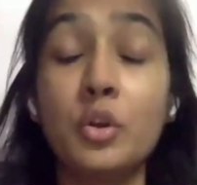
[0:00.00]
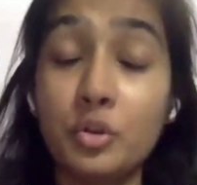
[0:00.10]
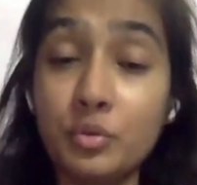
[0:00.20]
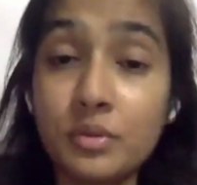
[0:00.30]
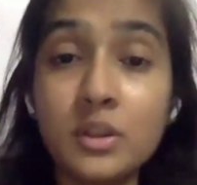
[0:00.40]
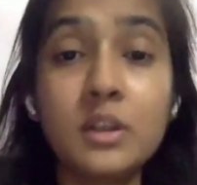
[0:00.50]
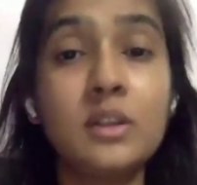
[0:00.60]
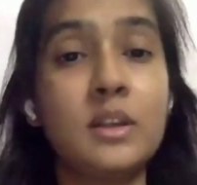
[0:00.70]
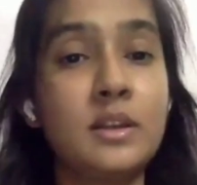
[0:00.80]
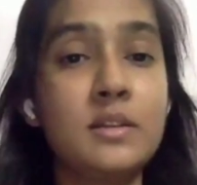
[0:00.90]
using an
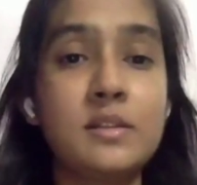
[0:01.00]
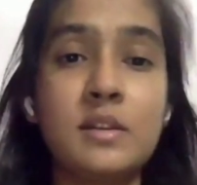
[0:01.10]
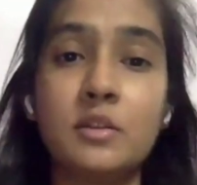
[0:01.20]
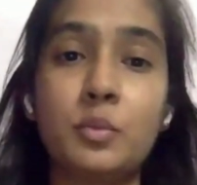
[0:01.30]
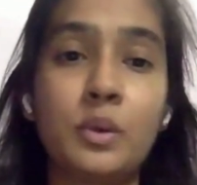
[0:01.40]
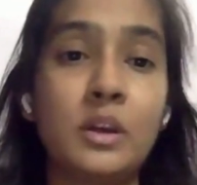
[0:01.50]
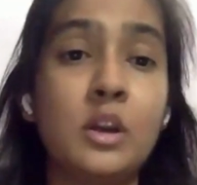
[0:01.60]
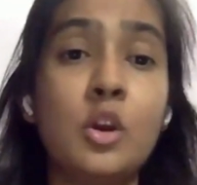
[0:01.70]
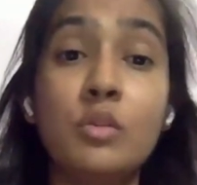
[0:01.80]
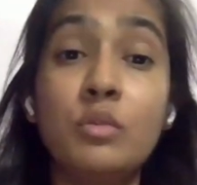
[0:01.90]
AAC as well.
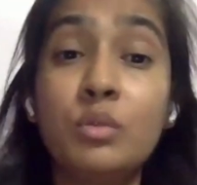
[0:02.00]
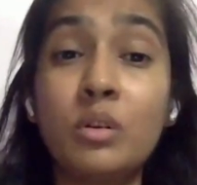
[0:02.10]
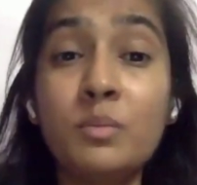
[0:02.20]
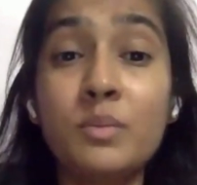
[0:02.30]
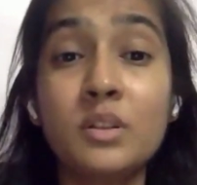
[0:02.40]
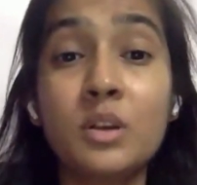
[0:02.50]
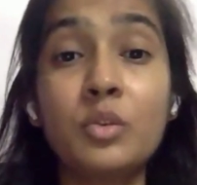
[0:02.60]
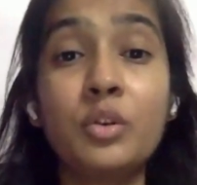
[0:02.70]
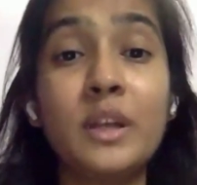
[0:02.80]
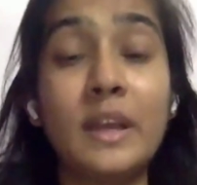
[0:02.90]
Do not miss out on